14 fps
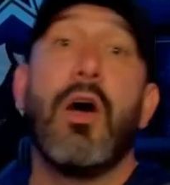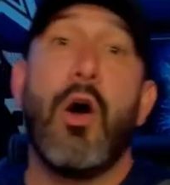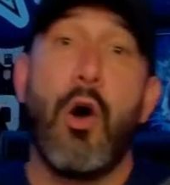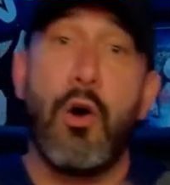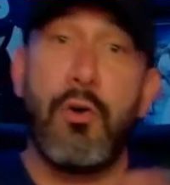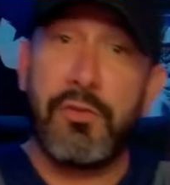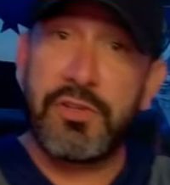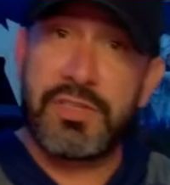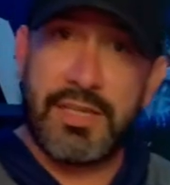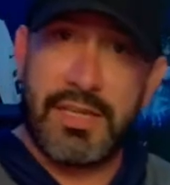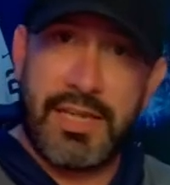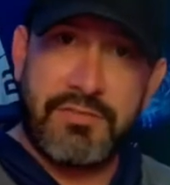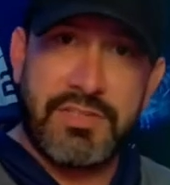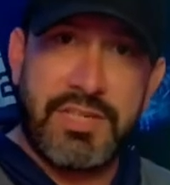over to
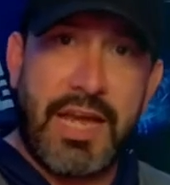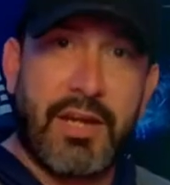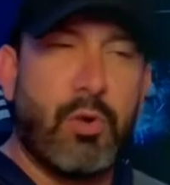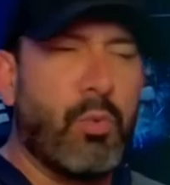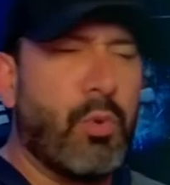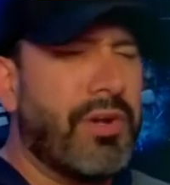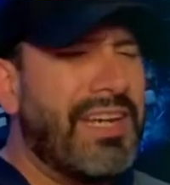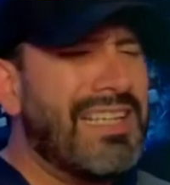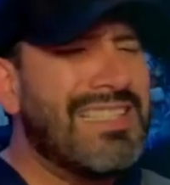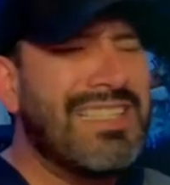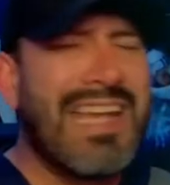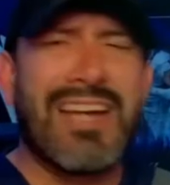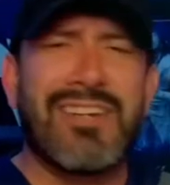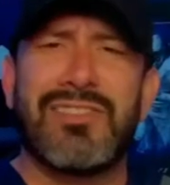left tackle where he's
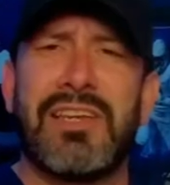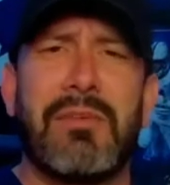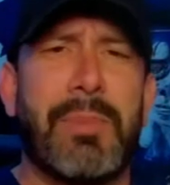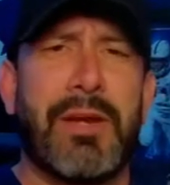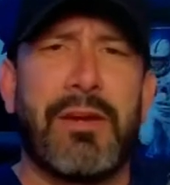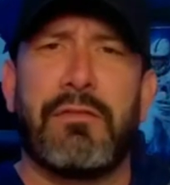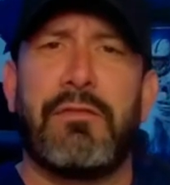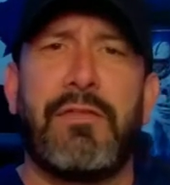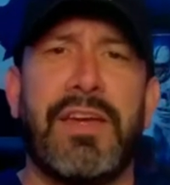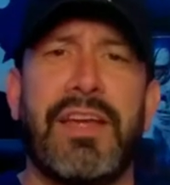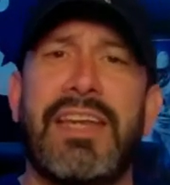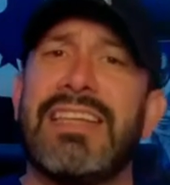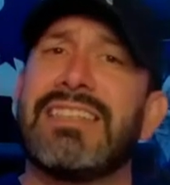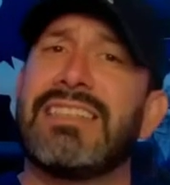naturally a better
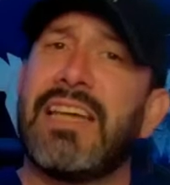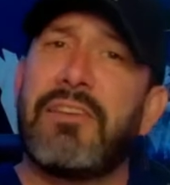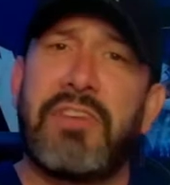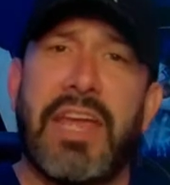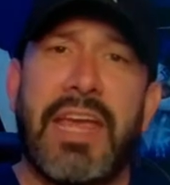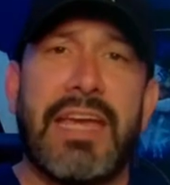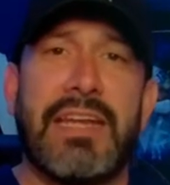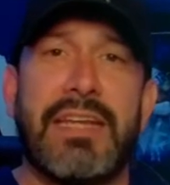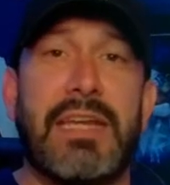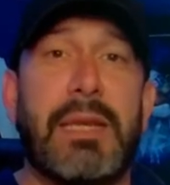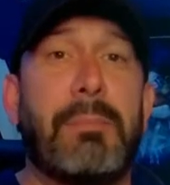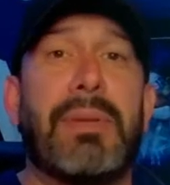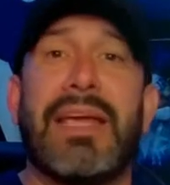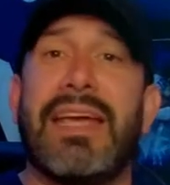fit? He's left-handed,
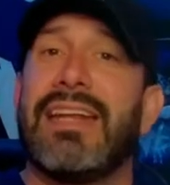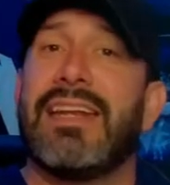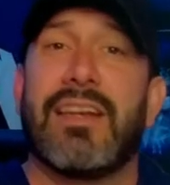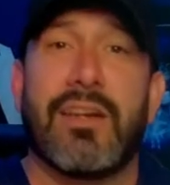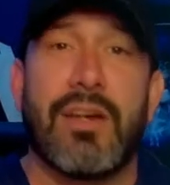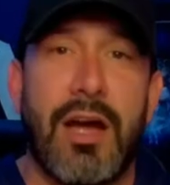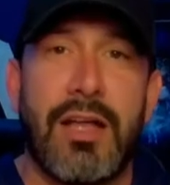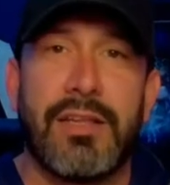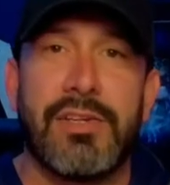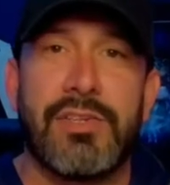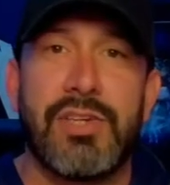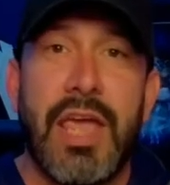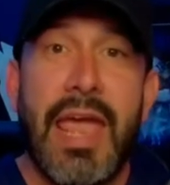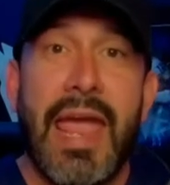he played it in
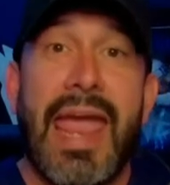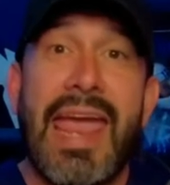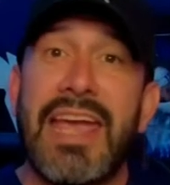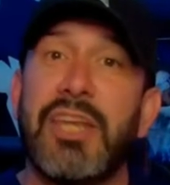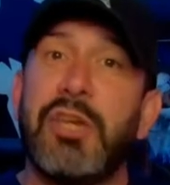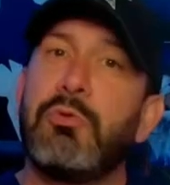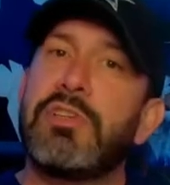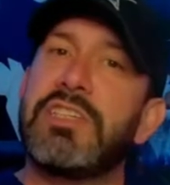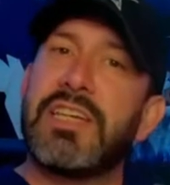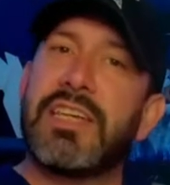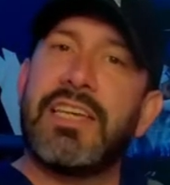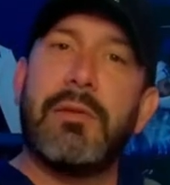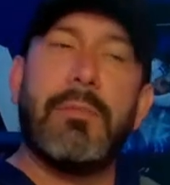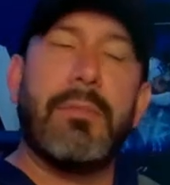college, and you would
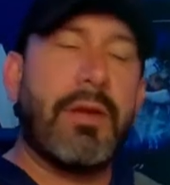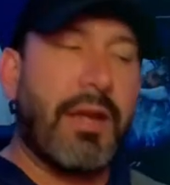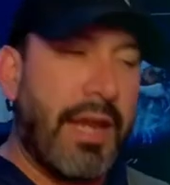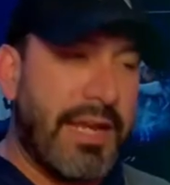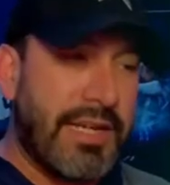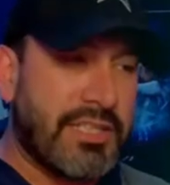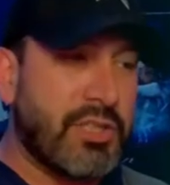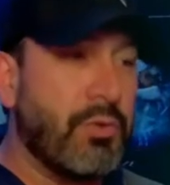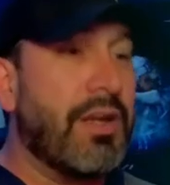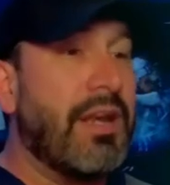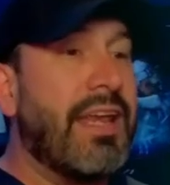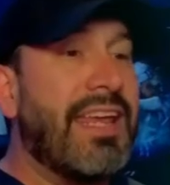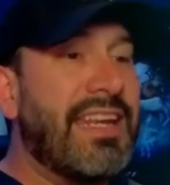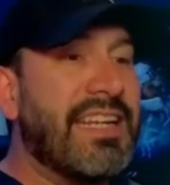stick him next to
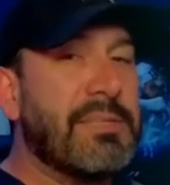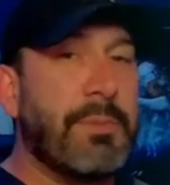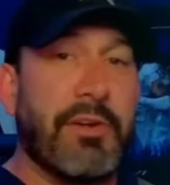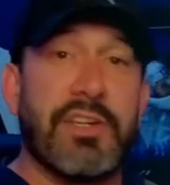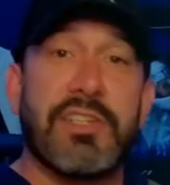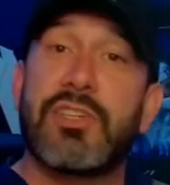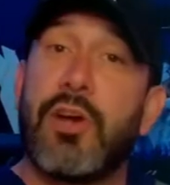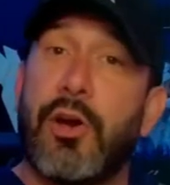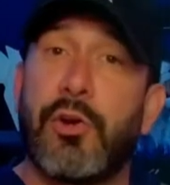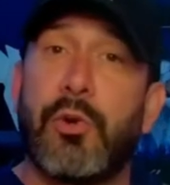an inexperienced Connor